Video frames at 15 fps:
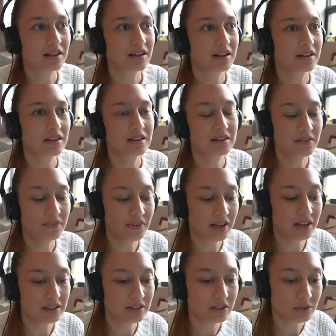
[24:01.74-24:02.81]
the
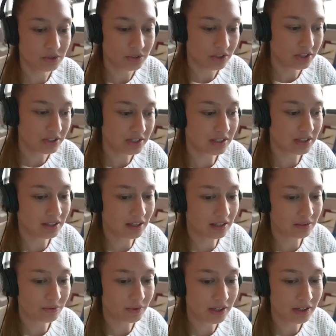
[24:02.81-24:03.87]
Defiant users
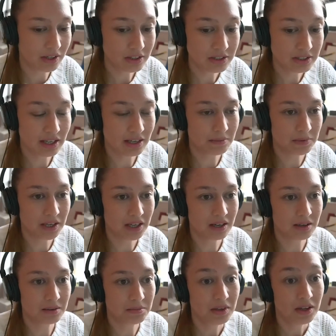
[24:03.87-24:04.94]
and readers can
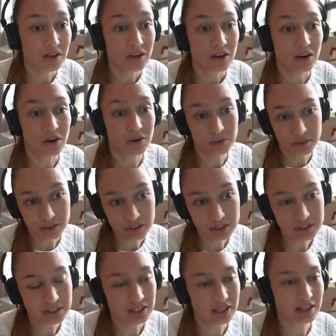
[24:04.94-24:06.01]
become
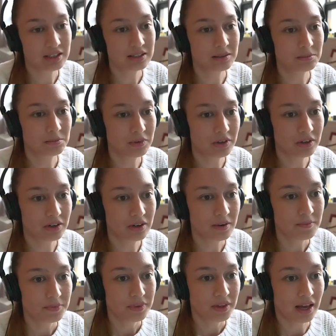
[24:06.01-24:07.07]
owners and more
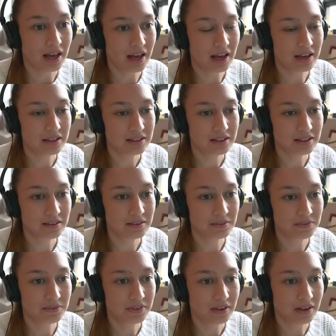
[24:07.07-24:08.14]

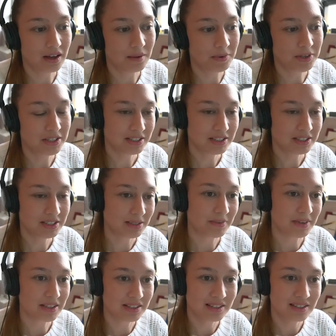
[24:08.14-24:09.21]
active
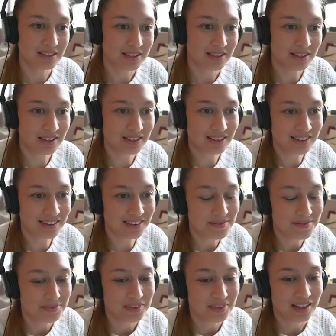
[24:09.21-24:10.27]
participants in
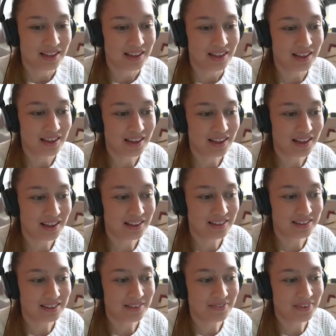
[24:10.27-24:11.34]

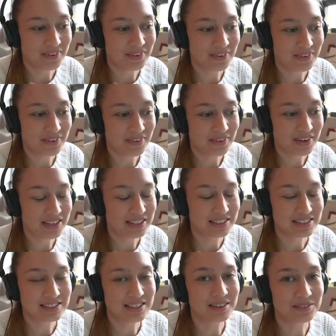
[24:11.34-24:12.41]
the Defiant
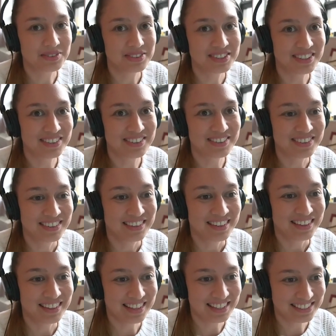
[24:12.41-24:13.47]
itself. So
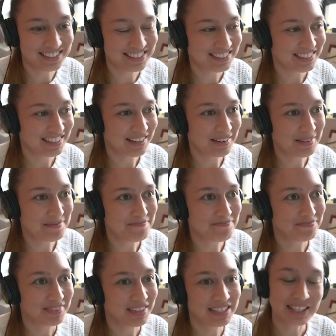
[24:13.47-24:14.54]
that's
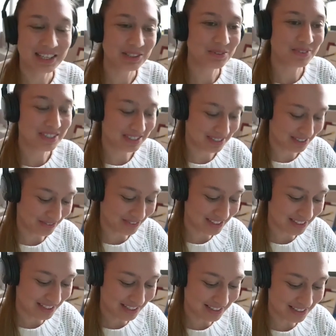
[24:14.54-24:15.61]
kind of what's
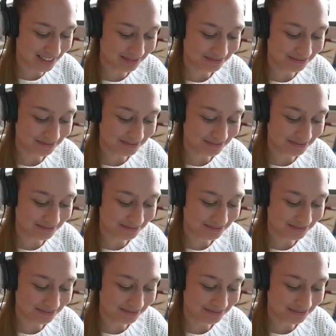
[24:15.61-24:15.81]
next.